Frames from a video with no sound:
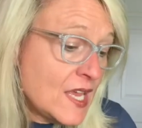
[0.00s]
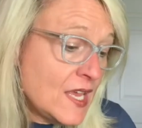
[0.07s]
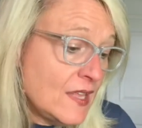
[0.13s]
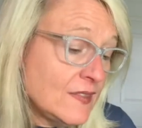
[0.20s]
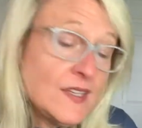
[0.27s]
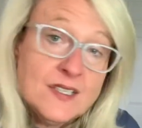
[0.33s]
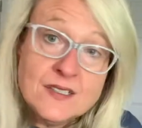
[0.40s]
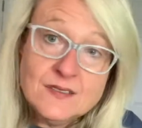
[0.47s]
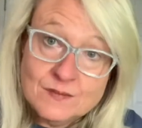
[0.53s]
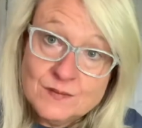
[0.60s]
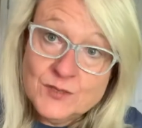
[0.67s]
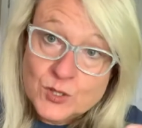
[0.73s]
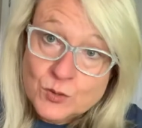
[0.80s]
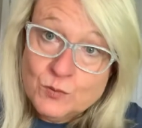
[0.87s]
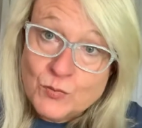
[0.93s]
the
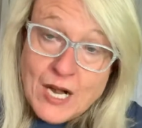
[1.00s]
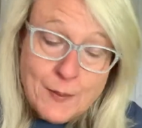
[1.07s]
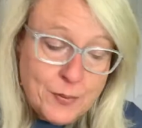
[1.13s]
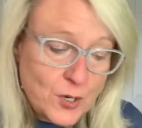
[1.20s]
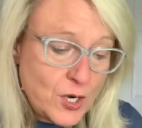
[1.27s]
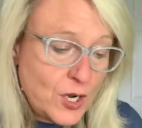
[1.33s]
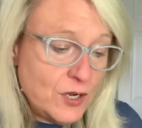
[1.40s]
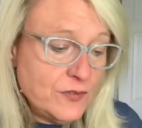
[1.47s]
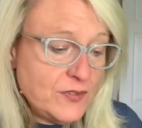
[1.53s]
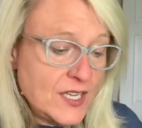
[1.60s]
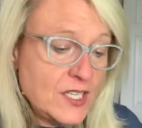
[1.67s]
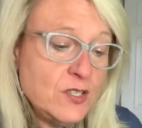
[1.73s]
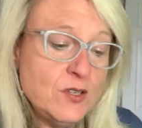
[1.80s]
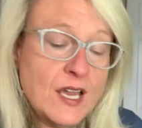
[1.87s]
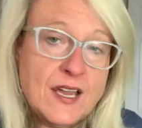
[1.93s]
little wrapper off,
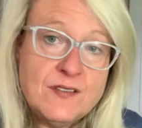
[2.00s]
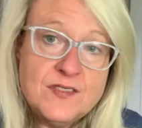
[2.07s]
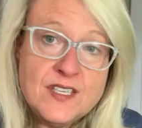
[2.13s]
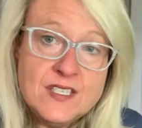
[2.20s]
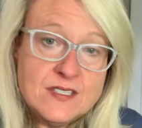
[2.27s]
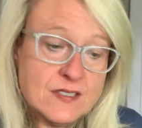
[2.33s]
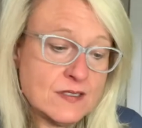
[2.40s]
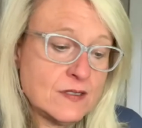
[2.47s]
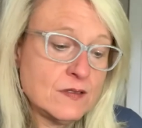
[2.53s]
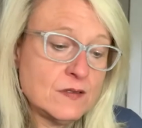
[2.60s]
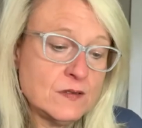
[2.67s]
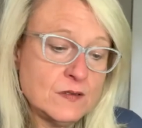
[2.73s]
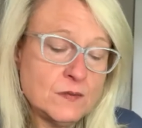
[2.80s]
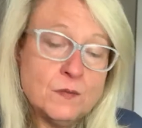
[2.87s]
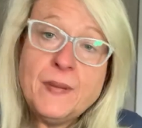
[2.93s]
and you have these
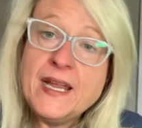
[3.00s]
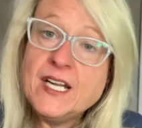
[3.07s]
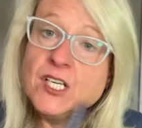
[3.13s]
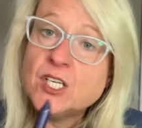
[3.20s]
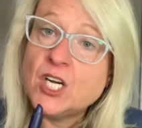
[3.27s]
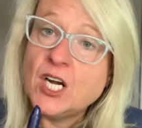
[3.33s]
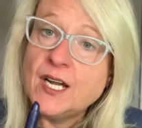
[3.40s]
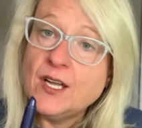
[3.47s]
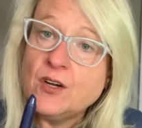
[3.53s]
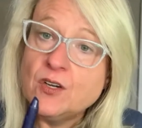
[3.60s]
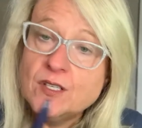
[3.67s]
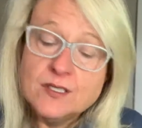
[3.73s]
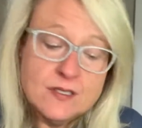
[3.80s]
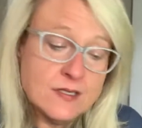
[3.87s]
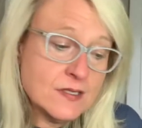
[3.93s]
bare
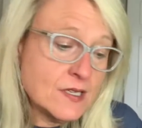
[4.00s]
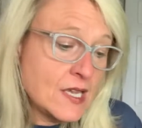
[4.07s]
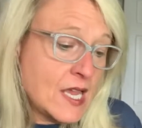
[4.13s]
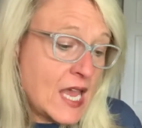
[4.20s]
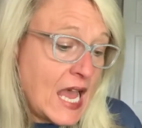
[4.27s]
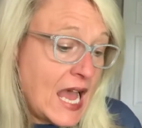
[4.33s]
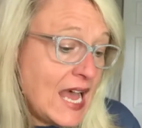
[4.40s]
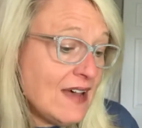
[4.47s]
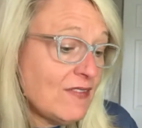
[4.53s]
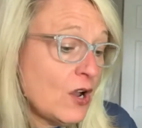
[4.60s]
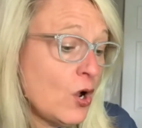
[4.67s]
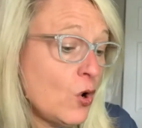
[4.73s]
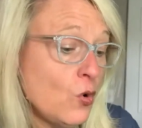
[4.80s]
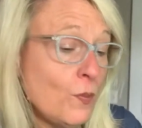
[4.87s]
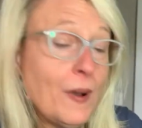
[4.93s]
crayons. I have a
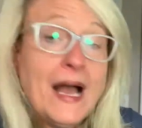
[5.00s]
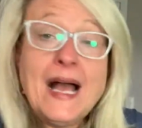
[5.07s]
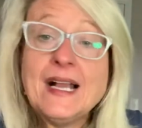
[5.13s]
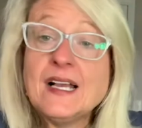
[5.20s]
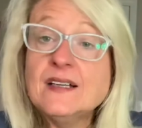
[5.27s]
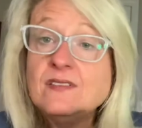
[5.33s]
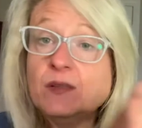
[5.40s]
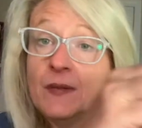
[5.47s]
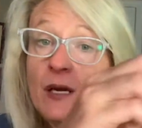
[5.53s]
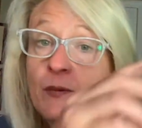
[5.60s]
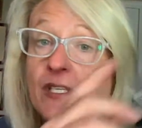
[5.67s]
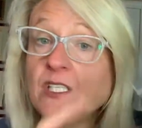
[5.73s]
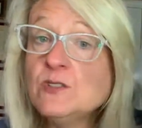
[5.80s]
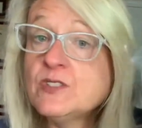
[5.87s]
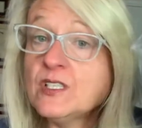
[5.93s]
whole bag of them that we
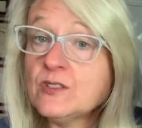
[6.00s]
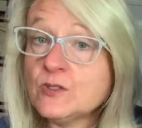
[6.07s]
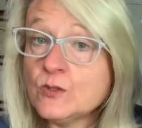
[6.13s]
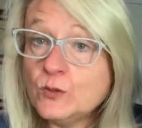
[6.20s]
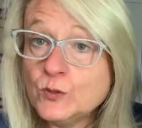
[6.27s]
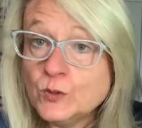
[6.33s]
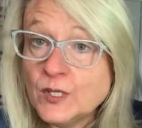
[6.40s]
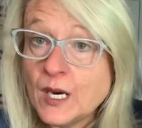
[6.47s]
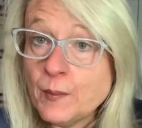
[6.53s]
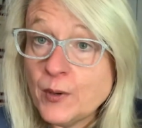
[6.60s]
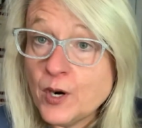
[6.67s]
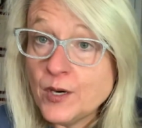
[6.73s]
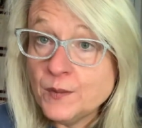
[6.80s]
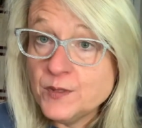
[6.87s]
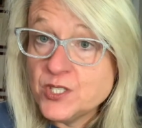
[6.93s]
use at school, and I
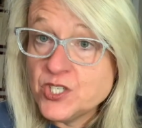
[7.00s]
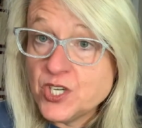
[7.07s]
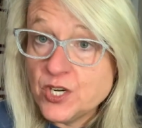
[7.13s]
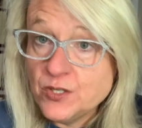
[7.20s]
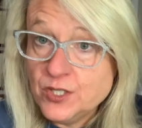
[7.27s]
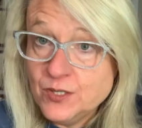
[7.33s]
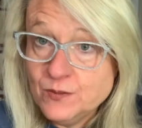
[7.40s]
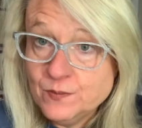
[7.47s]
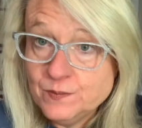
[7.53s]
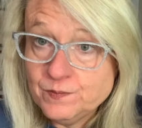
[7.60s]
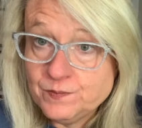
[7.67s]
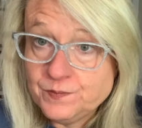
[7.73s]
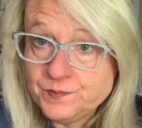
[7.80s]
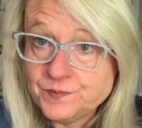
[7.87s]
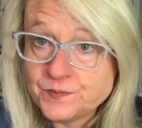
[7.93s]
brought them to show you.
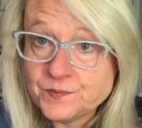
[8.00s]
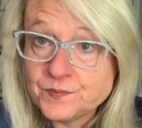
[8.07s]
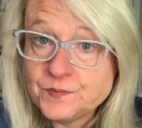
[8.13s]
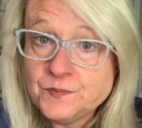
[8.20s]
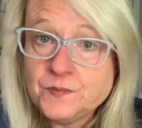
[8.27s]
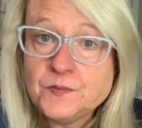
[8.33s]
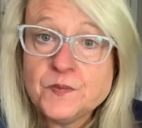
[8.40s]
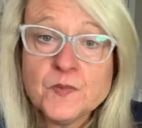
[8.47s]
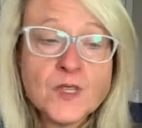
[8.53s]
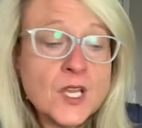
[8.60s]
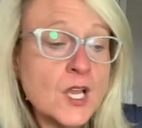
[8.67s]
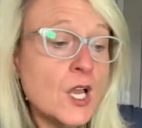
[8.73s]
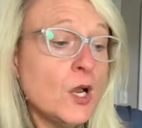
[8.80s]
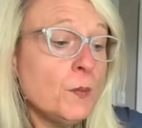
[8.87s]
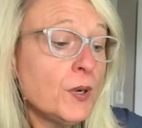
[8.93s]

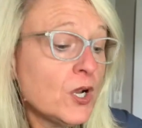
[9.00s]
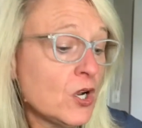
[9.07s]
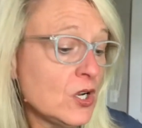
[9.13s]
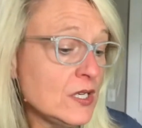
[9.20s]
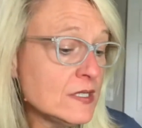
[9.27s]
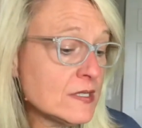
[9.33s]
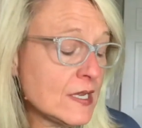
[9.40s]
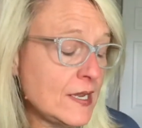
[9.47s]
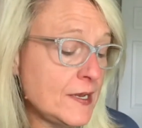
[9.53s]
Because